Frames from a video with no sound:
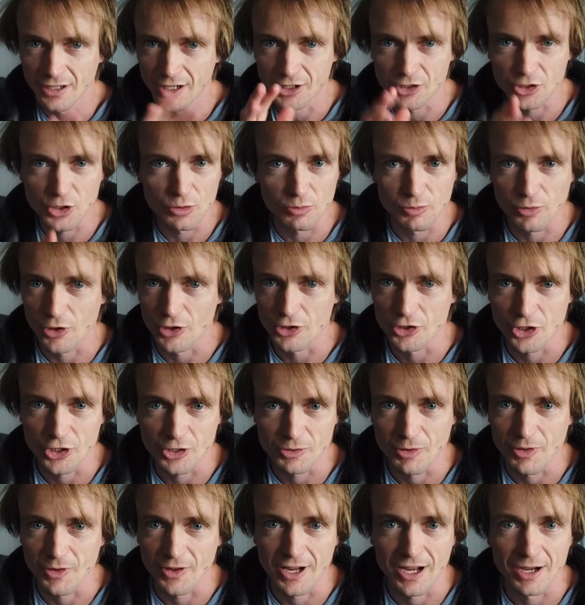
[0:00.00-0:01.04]
I do
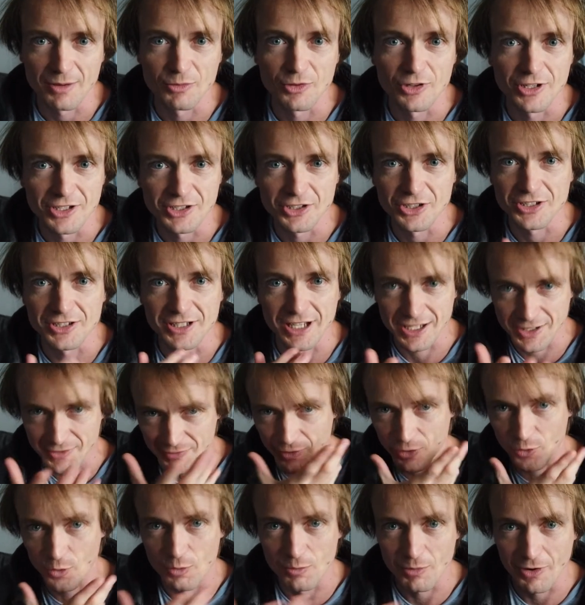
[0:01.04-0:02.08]
apologise for the camera, it's just that it's
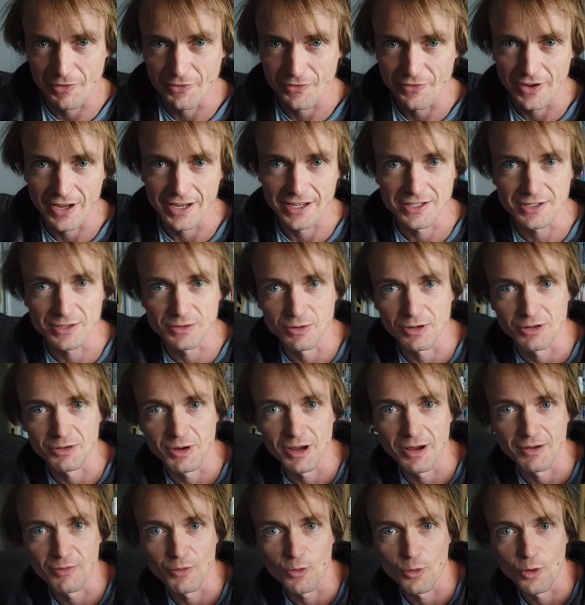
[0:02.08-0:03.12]
following my face, so
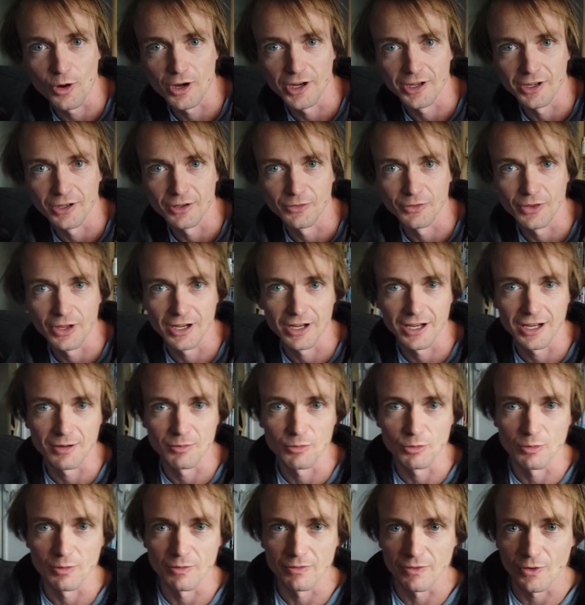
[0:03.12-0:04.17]
wherever I go, that
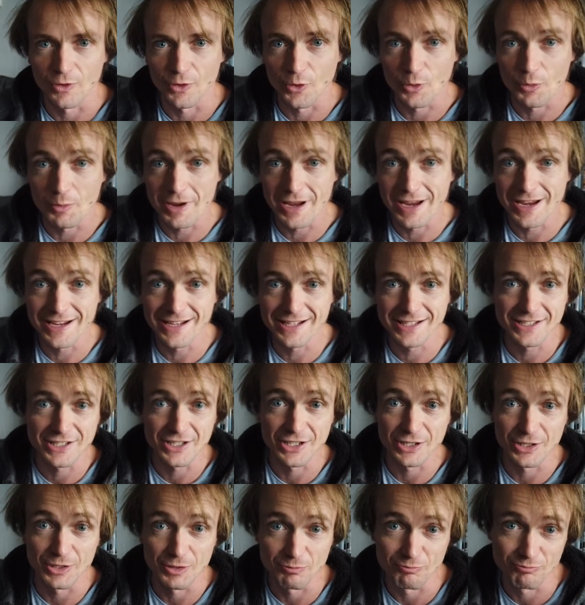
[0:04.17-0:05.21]
camera will follow me,
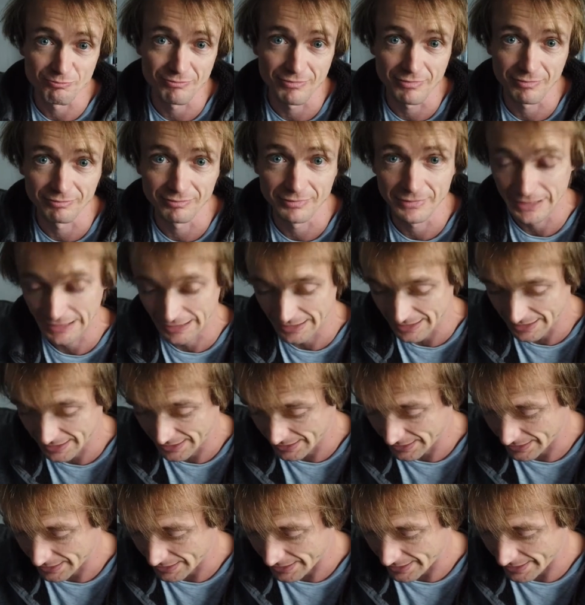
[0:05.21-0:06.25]
so,
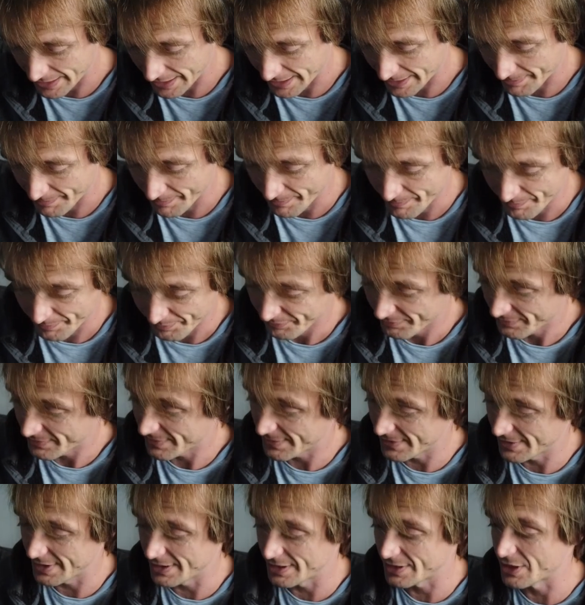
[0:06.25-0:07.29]
yeah.
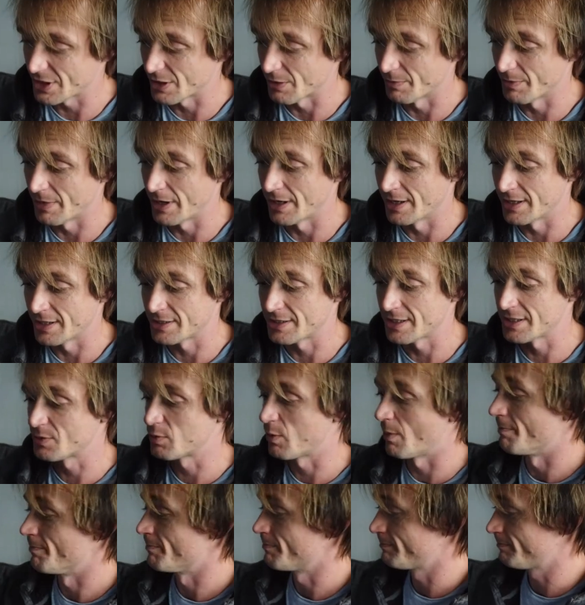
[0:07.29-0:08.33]
So, and it's
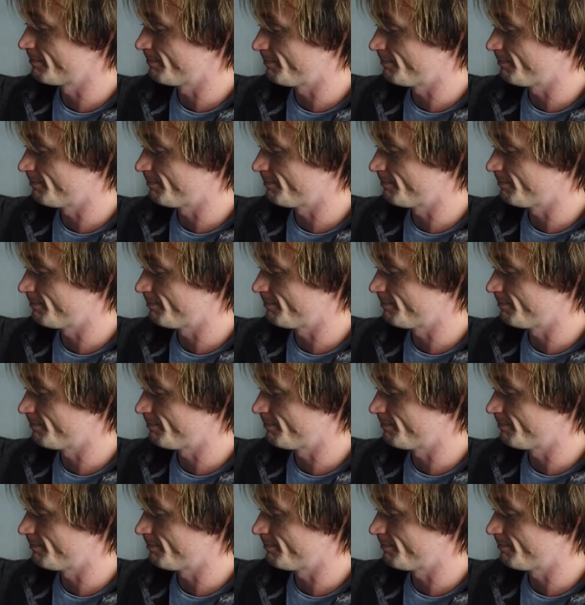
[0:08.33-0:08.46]
this one.